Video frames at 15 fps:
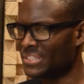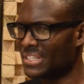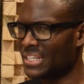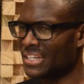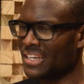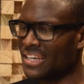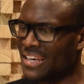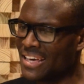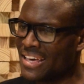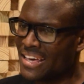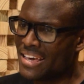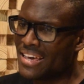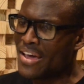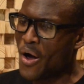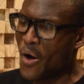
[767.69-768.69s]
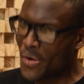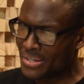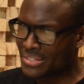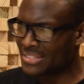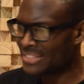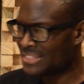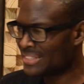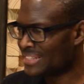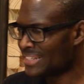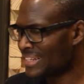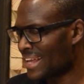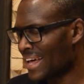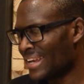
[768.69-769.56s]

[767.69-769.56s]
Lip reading: It's like, it honestly did.